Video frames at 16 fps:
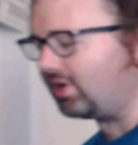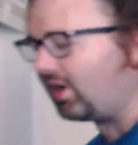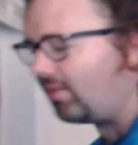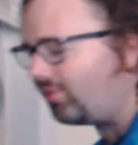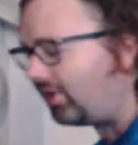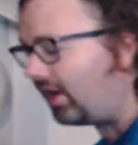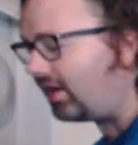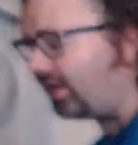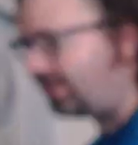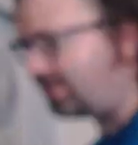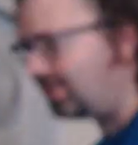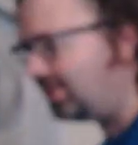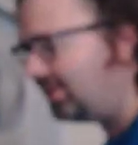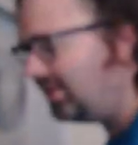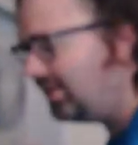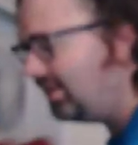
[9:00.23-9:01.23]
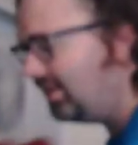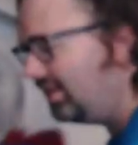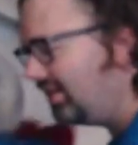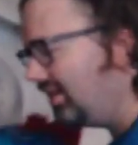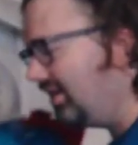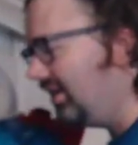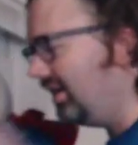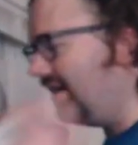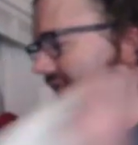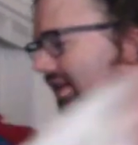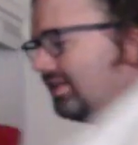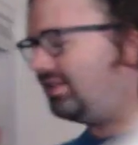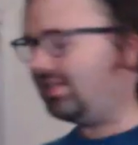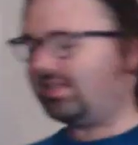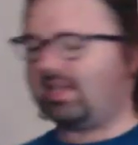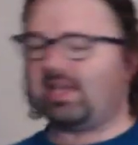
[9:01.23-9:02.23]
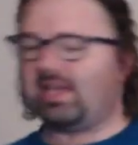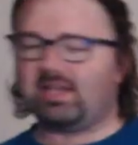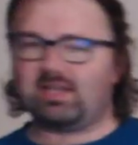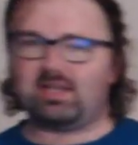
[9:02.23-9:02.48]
product? And it's just like,